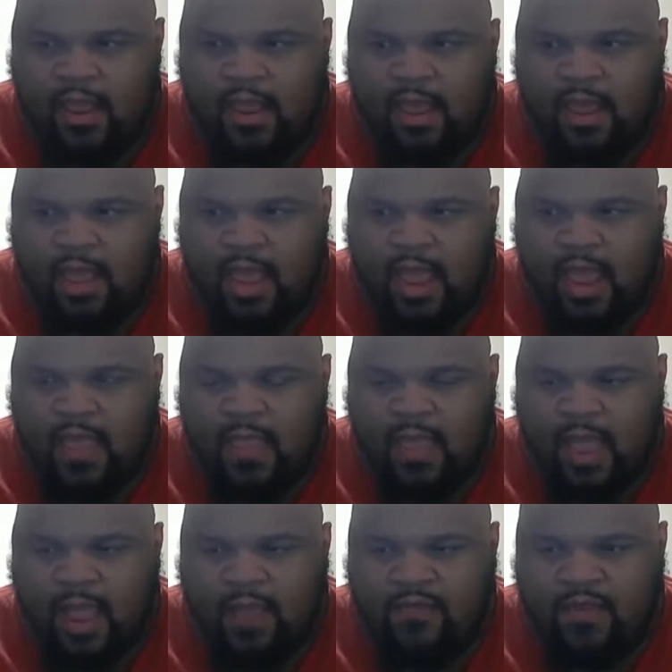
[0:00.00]
and
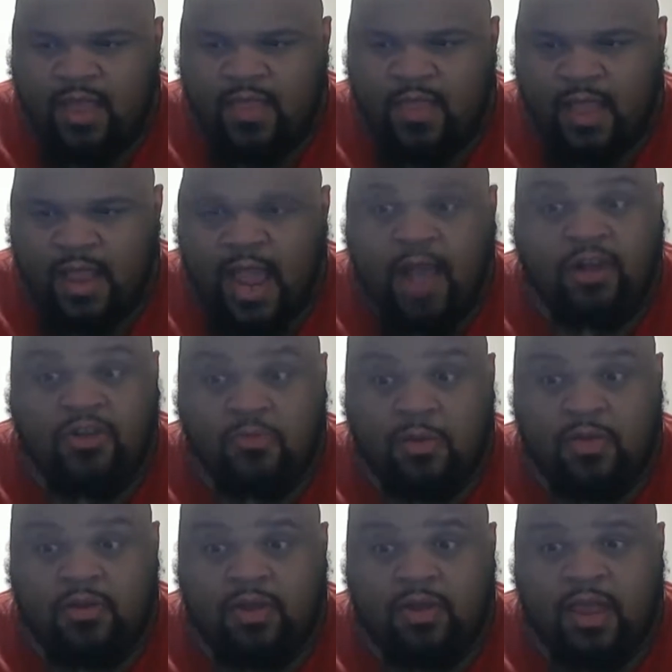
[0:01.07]
like thinking like how
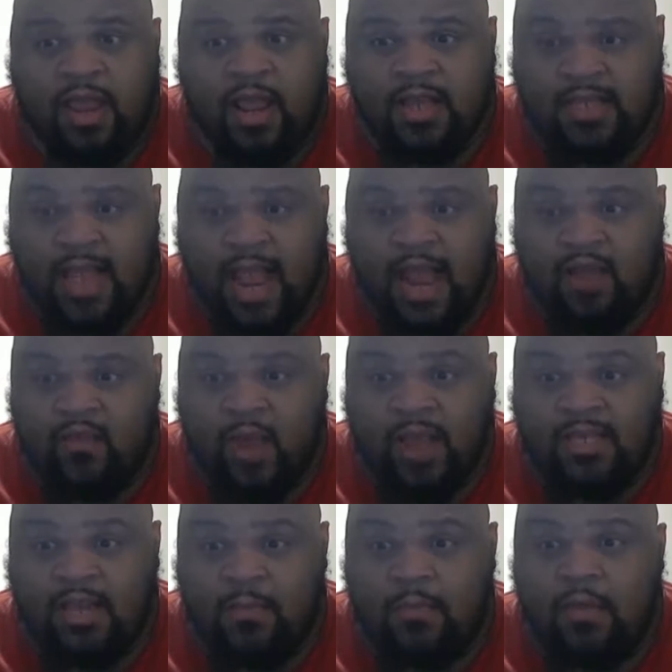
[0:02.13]
his dad
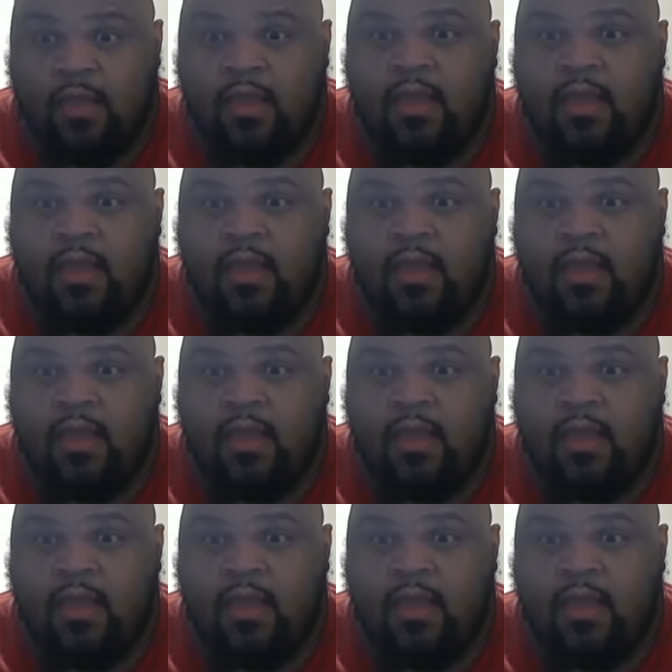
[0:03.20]
raised him